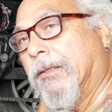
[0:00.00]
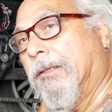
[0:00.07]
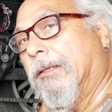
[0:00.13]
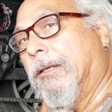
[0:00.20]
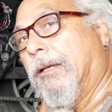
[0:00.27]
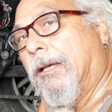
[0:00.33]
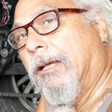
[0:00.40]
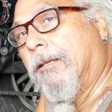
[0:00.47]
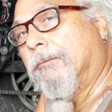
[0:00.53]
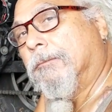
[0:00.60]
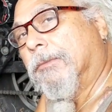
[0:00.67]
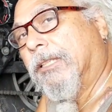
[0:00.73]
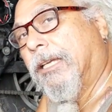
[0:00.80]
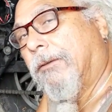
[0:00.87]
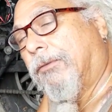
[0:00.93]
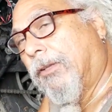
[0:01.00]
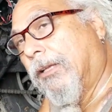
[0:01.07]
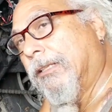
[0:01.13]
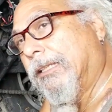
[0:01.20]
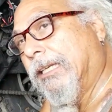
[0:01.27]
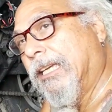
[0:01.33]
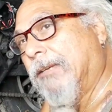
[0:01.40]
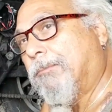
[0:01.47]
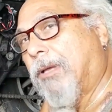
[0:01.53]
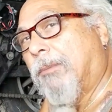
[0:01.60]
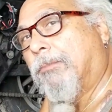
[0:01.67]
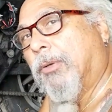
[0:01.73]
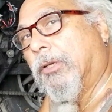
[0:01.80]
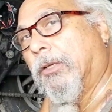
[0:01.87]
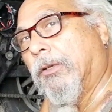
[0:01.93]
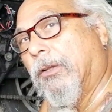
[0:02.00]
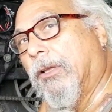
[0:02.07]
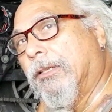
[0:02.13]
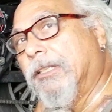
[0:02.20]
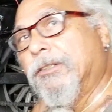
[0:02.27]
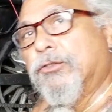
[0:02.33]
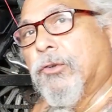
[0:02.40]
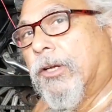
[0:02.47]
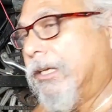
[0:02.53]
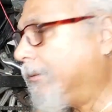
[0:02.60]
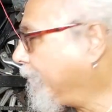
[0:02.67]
Teflon tape, I put it on the drain